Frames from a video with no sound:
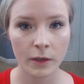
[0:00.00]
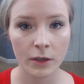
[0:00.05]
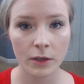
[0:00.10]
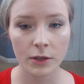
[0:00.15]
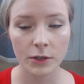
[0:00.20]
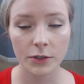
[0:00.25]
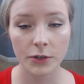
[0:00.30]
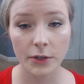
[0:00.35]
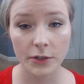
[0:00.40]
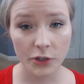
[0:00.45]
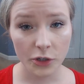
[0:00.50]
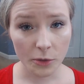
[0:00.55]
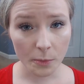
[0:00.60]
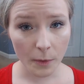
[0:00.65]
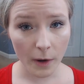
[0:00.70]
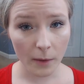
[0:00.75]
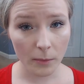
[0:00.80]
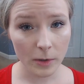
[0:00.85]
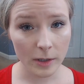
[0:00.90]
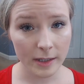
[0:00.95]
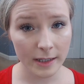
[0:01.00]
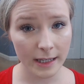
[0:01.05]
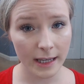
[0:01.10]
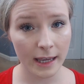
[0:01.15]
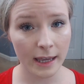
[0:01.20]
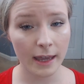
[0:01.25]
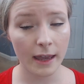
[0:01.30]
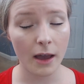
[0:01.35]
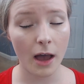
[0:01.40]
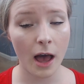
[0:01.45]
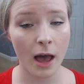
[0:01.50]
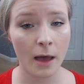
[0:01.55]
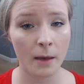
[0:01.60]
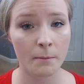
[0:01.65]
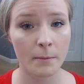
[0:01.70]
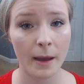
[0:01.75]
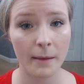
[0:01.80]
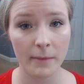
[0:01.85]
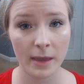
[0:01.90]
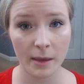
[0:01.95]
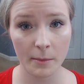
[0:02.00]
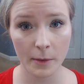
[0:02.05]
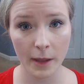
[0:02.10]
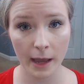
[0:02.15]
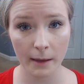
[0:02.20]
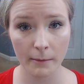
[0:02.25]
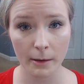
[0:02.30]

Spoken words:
So as you can probably see by me applying my